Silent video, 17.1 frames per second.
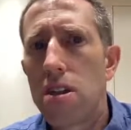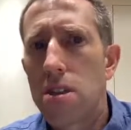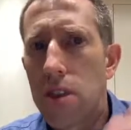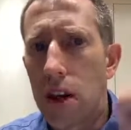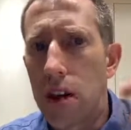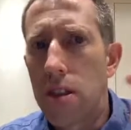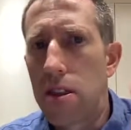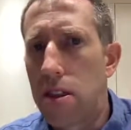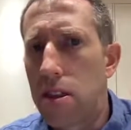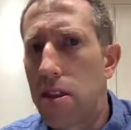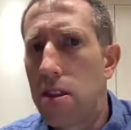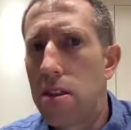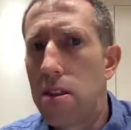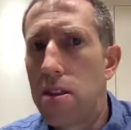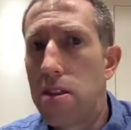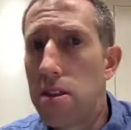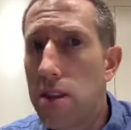that
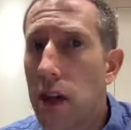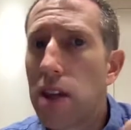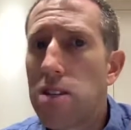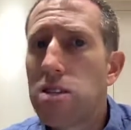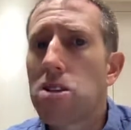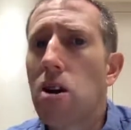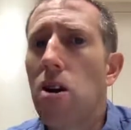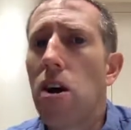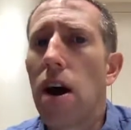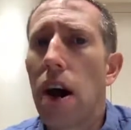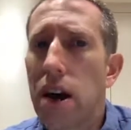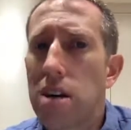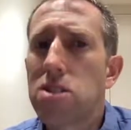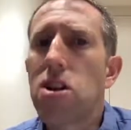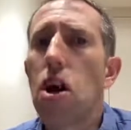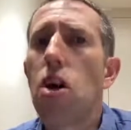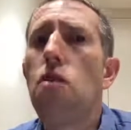they saw
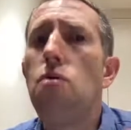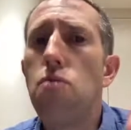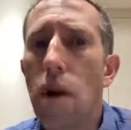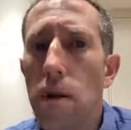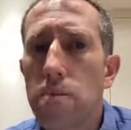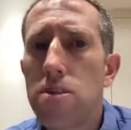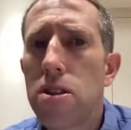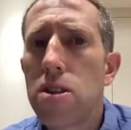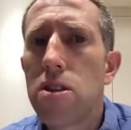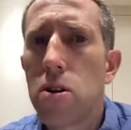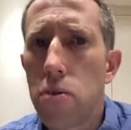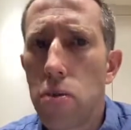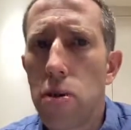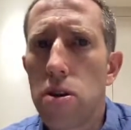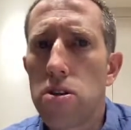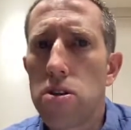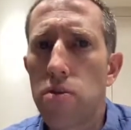as corrupting the
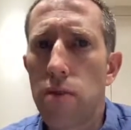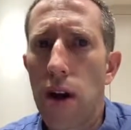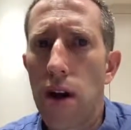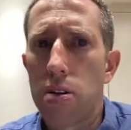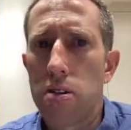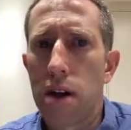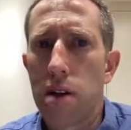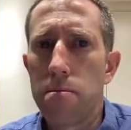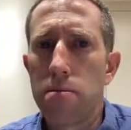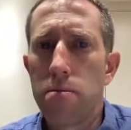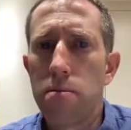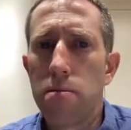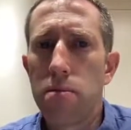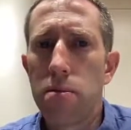world around them.